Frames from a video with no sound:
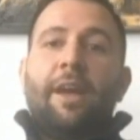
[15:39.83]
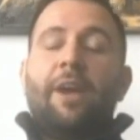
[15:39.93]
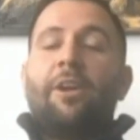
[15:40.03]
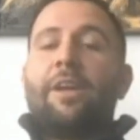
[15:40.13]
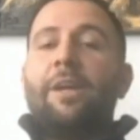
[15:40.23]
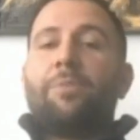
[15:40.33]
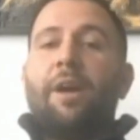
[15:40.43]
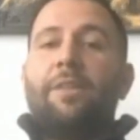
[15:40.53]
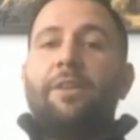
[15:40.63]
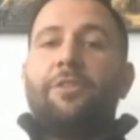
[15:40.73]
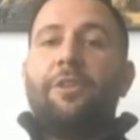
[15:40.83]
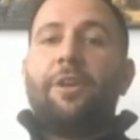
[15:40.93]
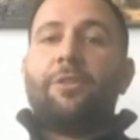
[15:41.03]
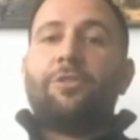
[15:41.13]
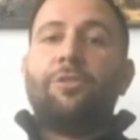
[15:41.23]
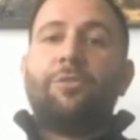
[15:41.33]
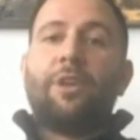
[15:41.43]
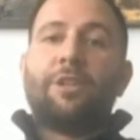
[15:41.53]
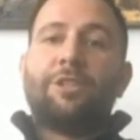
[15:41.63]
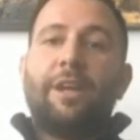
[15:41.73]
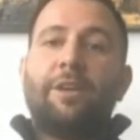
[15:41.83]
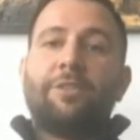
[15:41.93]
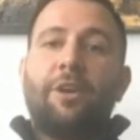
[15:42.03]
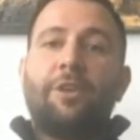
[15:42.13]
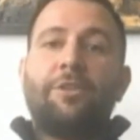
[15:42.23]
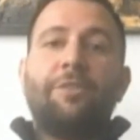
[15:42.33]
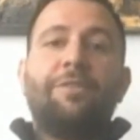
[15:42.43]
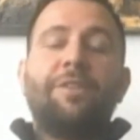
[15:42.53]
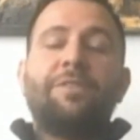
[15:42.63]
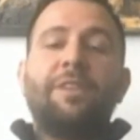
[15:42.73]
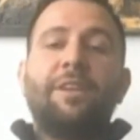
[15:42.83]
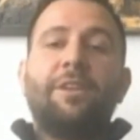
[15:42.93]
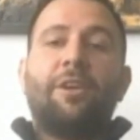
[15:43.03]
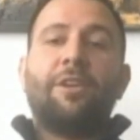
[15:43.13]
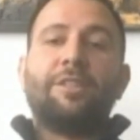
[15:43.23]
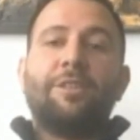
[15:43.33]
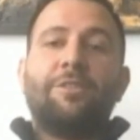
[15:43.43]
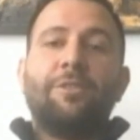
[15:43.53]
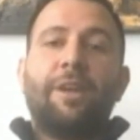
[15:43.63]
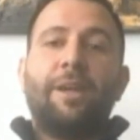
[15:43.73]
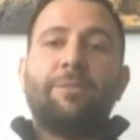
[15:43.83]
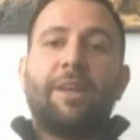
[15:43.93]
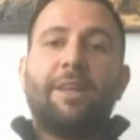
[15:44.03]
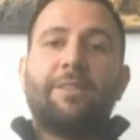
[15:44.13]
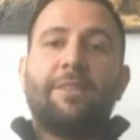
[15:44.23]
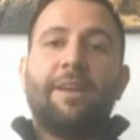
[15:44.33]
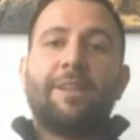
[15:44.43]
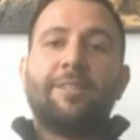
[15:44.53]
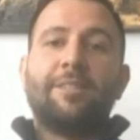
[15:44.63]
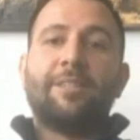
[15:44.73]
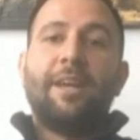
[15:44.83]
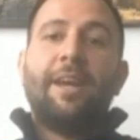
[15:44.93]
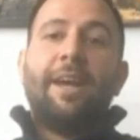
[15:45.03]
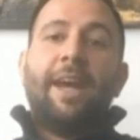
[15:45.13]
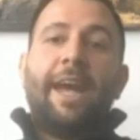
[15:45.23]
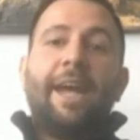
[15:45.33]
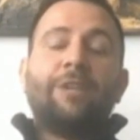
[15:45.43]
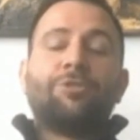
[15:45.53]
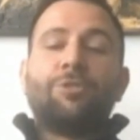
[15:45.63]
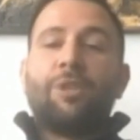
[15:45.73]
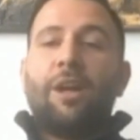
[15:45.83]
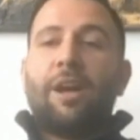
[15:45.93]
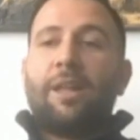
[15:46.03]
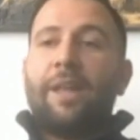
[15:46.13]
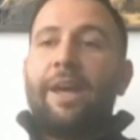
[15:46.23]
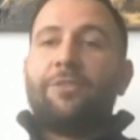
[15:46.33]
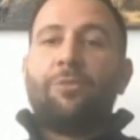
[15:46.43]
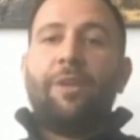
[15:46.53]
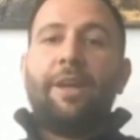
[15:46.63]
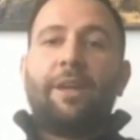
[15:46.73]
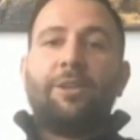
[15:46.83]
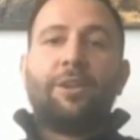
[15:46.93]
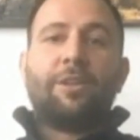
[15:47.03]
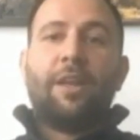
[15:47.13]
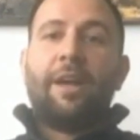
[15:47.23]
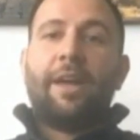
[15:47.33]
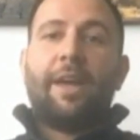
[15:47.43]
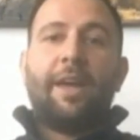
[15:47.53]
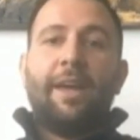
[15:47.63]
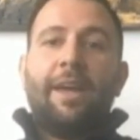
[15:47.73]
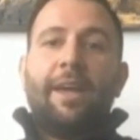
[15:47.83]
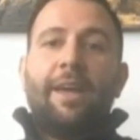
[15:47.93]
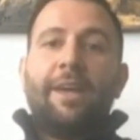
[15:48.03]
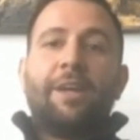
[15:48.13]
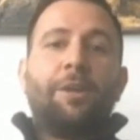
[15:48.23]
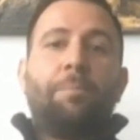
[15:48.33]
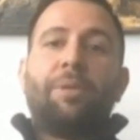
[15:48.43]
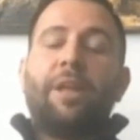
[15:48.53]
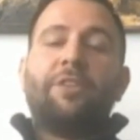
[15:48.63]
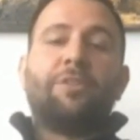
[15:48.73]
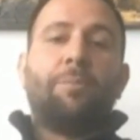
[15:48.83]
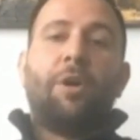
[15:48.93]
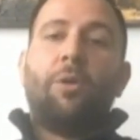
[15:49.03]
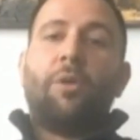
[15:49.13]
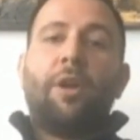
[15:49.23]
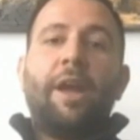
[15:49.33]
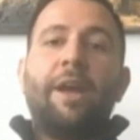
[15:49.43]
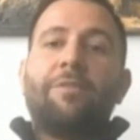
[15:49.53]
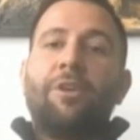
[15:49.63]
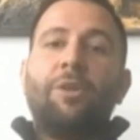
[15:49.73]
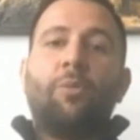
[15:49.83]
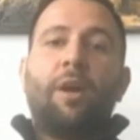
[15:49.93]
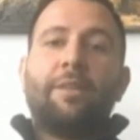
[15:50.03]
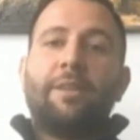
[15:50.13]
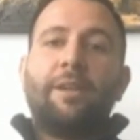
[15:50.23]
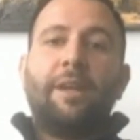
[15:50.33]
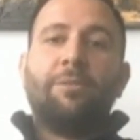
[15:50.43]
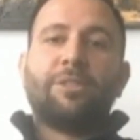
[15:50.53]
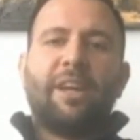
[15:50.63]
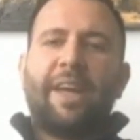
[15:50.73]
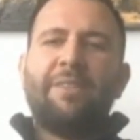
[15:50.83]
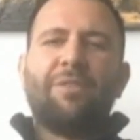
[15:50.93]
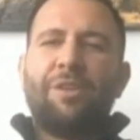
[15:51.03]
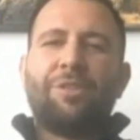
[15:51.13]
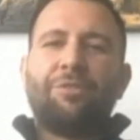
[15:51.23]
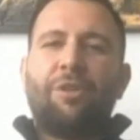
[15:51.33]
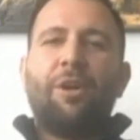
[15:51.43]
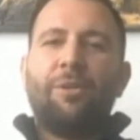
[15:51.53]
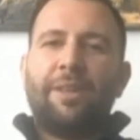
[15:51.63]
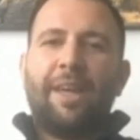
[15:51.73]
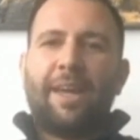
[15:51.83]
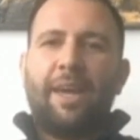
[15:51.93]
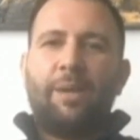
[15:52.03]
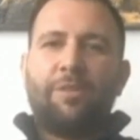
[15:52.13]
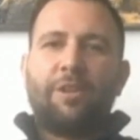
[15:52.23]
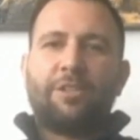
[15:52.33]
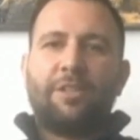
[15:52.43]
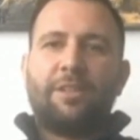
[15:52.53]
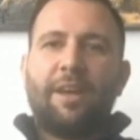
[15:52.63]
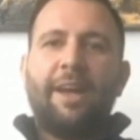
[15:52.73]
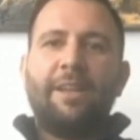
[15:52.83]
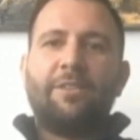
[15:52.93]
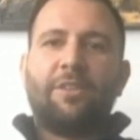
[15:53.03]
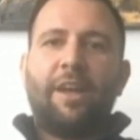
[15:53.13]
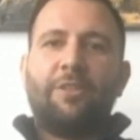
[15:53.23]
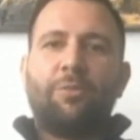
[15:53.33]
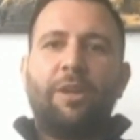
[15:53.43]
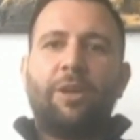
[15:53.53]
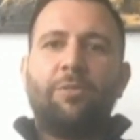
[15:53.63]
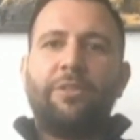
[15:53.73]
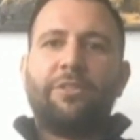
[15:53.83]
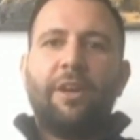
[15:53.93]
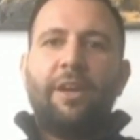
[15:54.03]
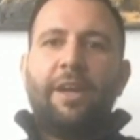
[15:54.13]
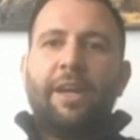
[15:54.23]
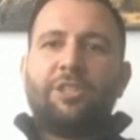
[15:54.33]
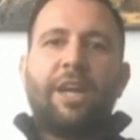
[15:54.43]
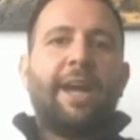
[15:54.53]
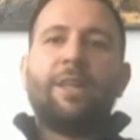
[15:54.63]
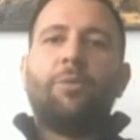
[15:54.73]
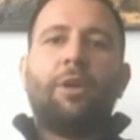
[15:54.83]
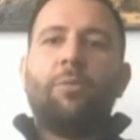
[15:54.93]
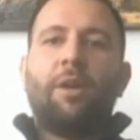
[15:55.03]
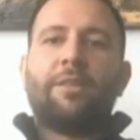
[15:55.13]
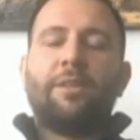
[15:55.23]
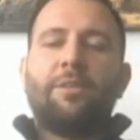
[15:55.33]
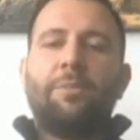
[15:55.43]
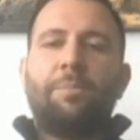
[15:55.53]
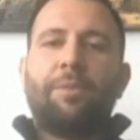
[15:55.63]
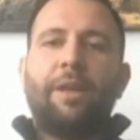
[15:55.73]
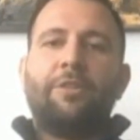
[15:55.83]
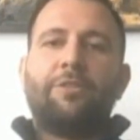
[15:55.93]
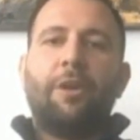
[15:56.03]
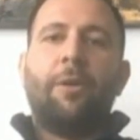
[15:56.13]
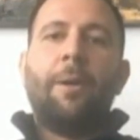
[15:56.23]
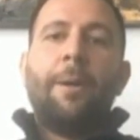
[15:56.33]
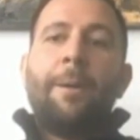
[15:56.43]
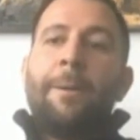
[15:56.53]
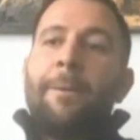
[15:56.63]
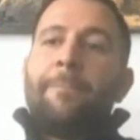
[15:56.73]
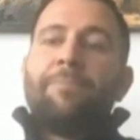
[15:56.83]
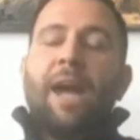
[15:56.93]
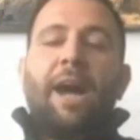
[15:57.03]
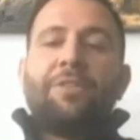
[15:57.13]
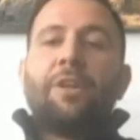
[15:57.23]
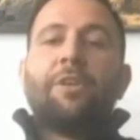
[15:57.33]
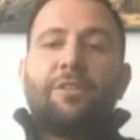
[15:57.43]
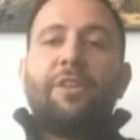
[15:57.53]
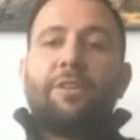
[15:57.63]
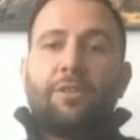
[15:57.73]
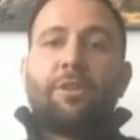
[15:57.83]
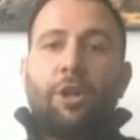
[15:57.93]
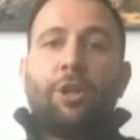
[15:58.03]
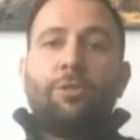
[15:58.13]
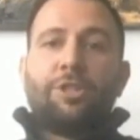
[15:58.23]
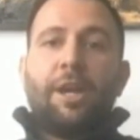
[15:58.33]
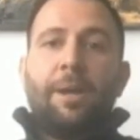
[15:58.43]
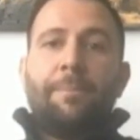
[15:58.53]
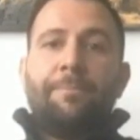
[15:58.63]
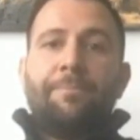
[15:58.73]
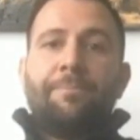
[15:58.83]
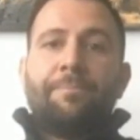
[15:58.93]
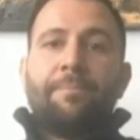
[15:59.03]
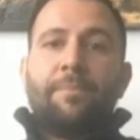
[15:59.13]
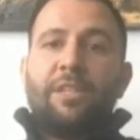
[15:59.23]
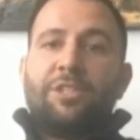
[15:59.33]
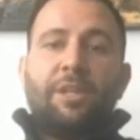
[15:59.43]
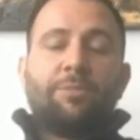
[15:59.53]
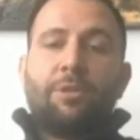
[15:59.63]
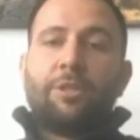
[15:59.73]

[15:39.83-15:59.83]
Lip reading: Eric Ebron this year, two touchdowns, 115 yards in two games against the Texans. Andrew Luck last week looked like he could have placed the ball wherever he wanted. It was like every throw in that game versus the Titans last week was exactly where he wanted it to be placed. So I think you're going to see a close game. These teams